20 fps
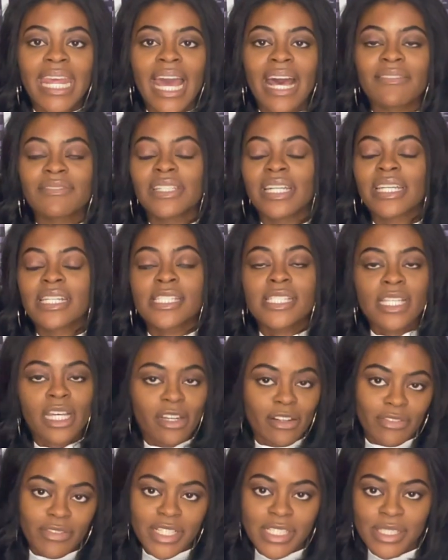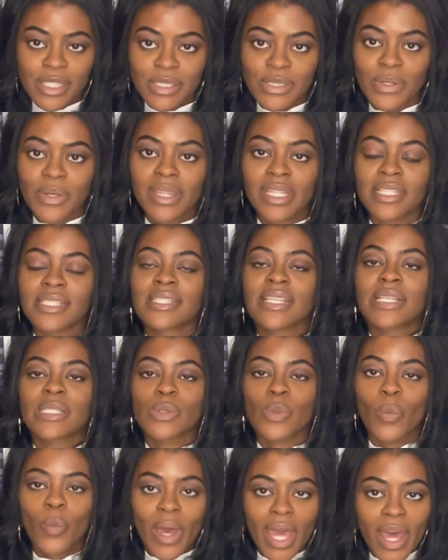I've done a ton of research on this as
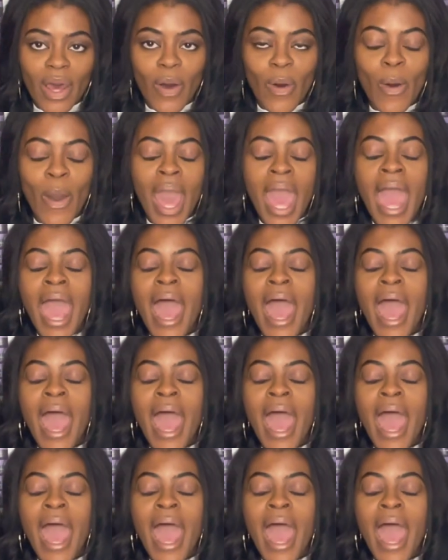well.